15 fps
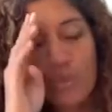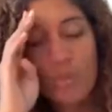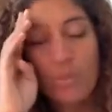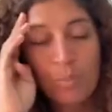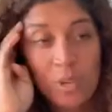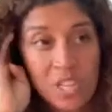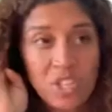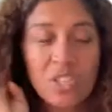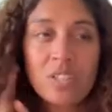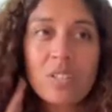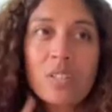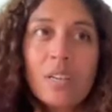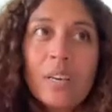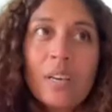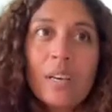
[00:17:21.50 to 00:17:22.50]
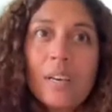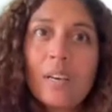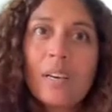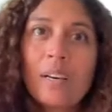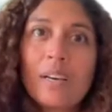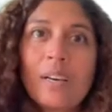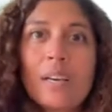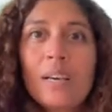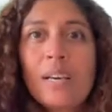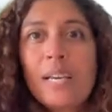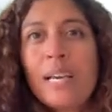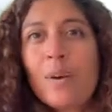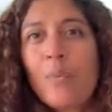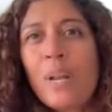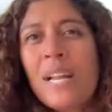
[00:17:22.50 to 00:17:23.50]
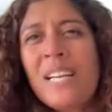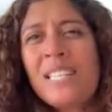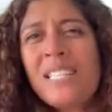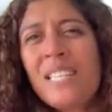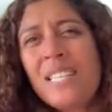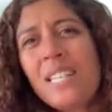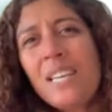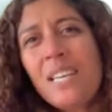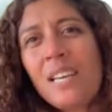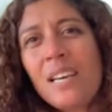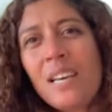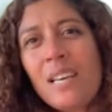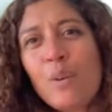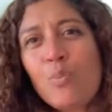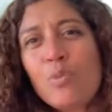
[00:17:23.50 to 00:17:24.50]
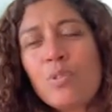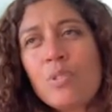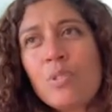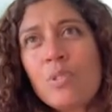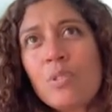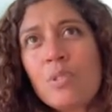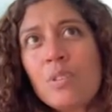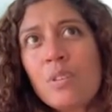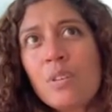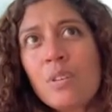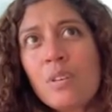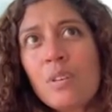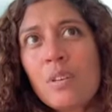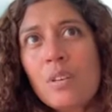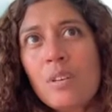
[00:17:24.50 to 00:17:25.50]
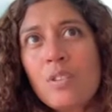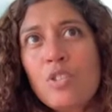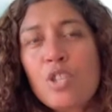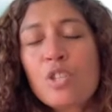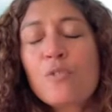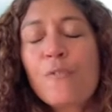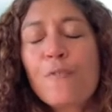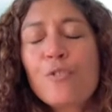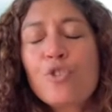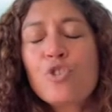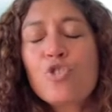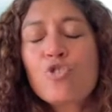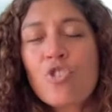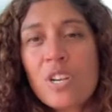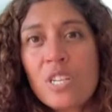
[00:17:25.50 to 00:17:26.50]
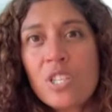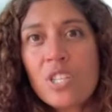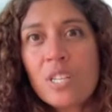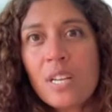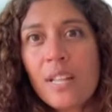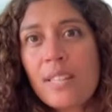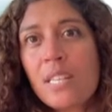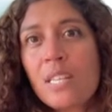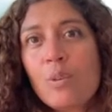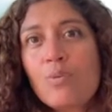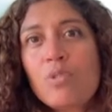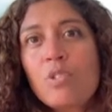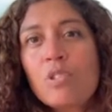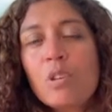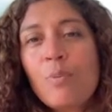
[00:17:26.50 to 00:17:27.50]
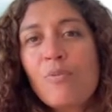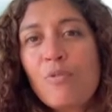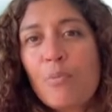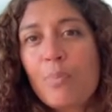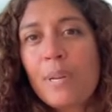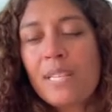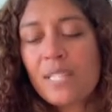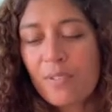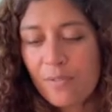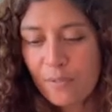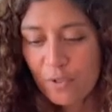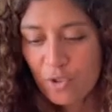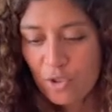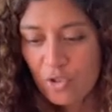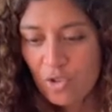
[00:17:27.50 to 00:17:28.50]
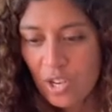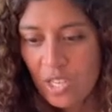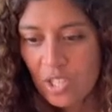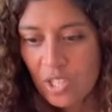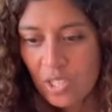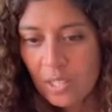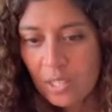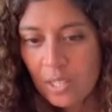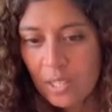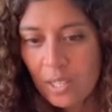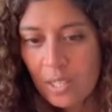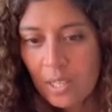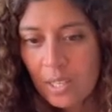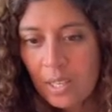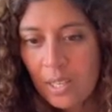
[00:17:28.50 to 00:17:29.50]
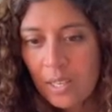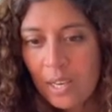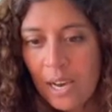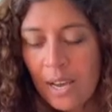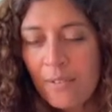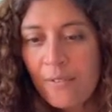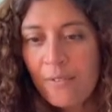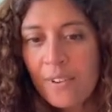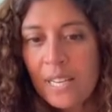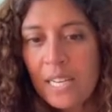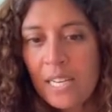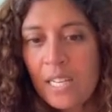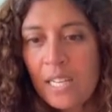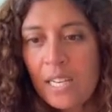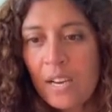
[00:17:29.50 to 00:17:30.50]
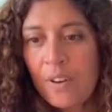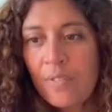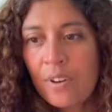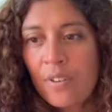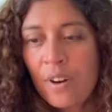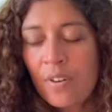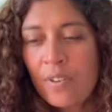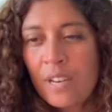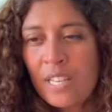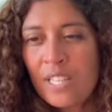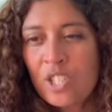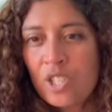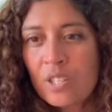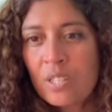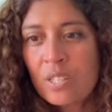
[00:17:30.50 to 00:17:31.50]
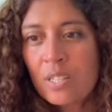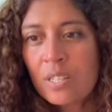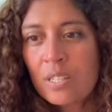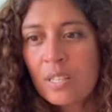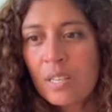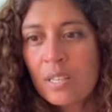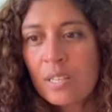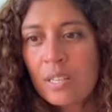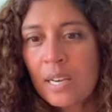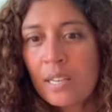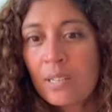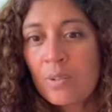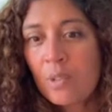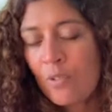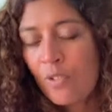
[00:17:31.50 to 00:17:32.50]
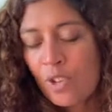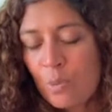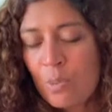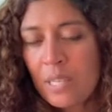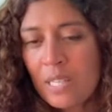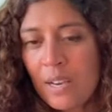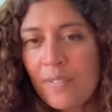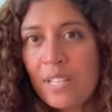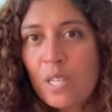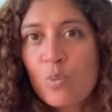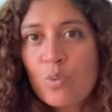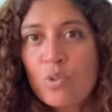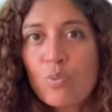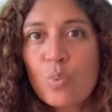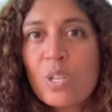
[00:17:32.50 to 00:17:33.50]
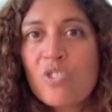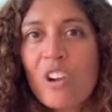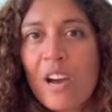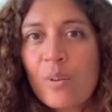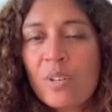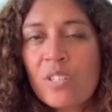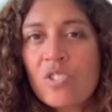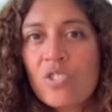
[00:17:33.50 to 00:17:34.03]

which, when I did it, it was just frustration. I think it was just come from a place of frustration and feeling of injustice. And the first piece I ever did was We Drowning